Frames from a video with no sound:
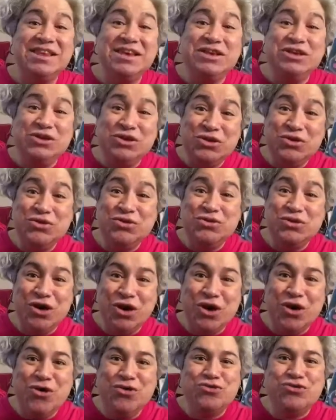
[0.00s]
the You
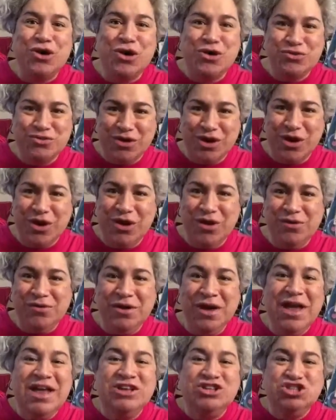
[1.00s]
Go Coco
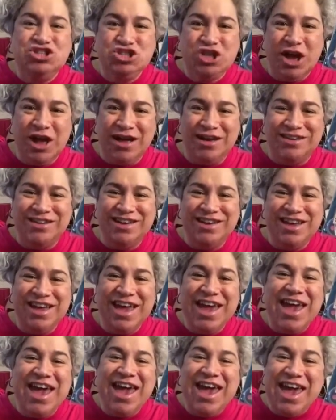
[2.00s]
Chunk
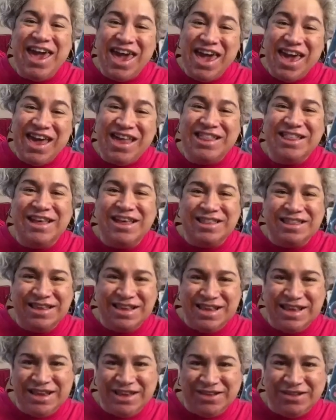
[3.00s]
and the
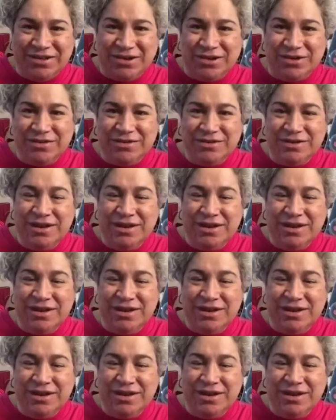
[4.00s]
Healer